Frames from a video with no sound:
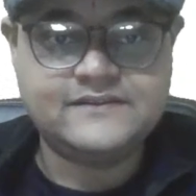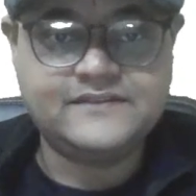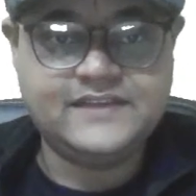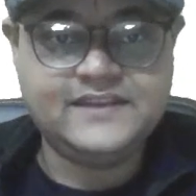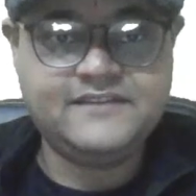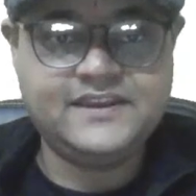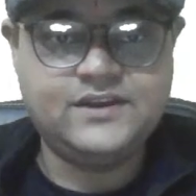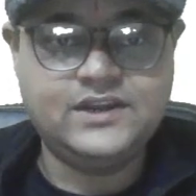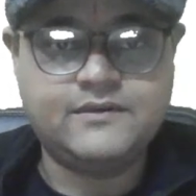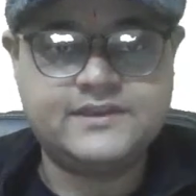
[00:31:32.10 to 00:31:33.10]
Very
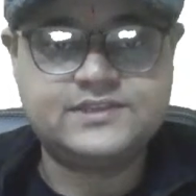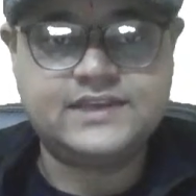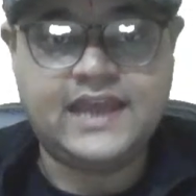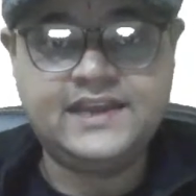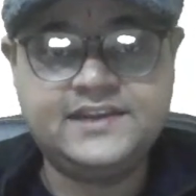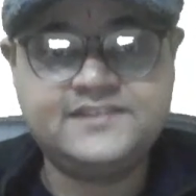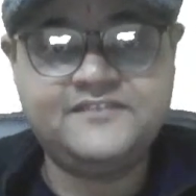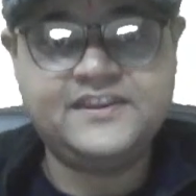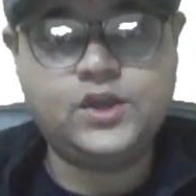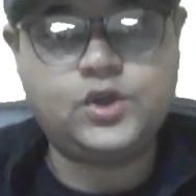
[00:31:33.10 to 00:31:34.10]
good question, and it's a
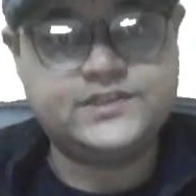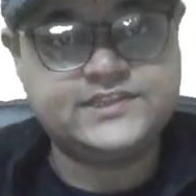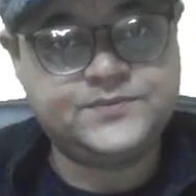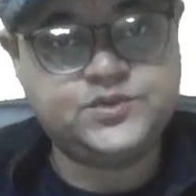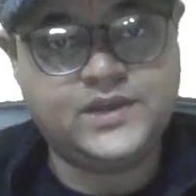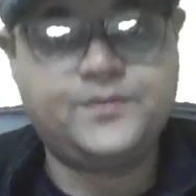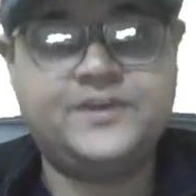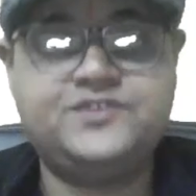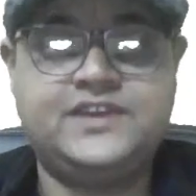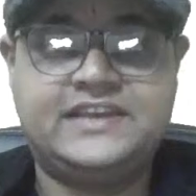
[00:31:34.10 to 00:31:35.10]
very conceptual
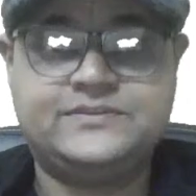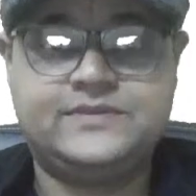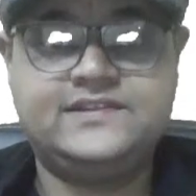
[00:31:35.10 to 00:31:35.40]
question as well.